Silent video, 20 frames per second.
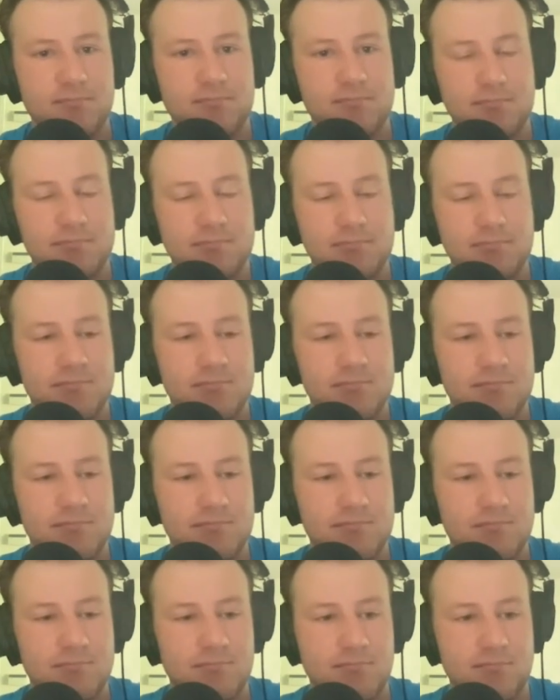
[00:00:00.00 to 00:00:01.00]

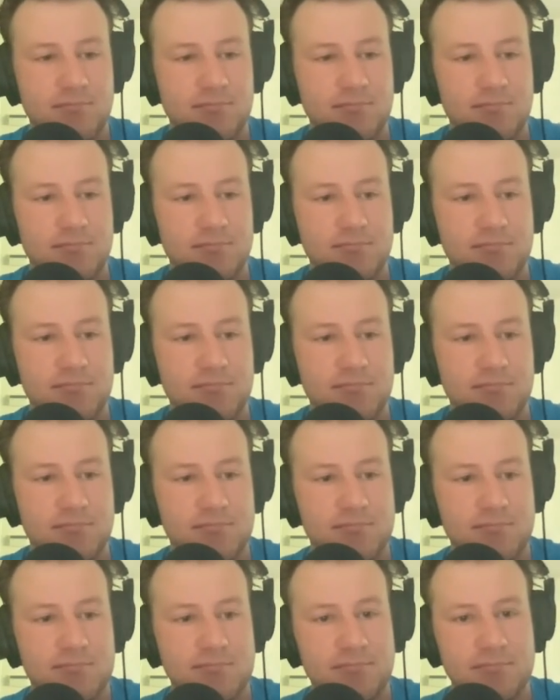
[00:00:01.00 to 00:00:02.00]

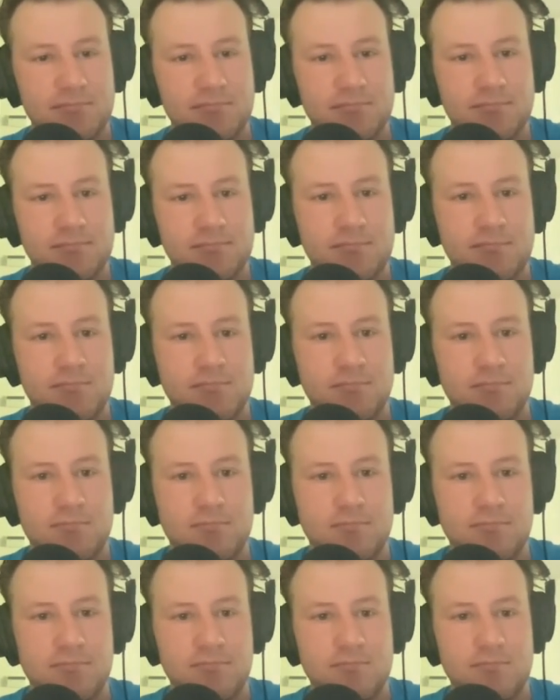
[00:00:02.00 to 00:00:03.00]

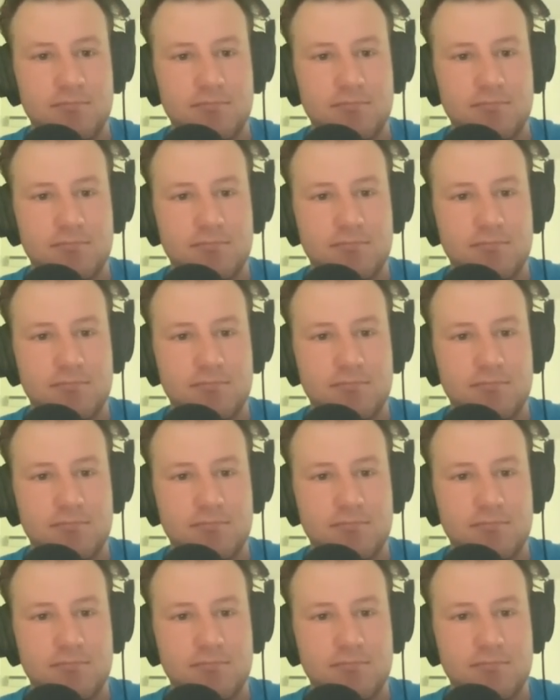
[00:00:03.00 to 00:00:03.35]
(silent)